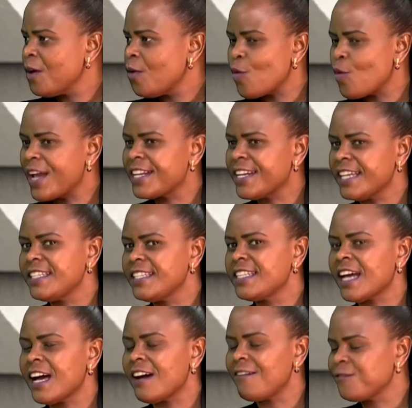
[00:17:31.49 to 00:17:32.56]
why does
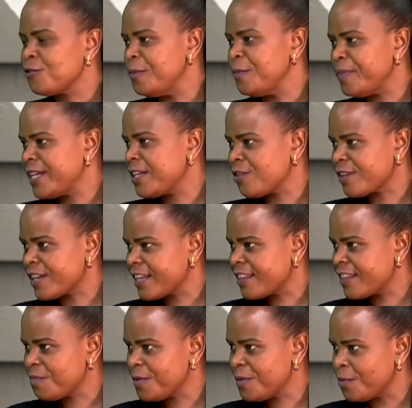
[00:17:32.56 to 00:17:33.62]
it have to depend on other
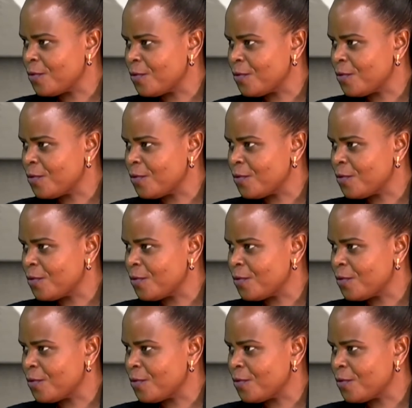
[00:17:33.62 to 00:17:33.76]
people?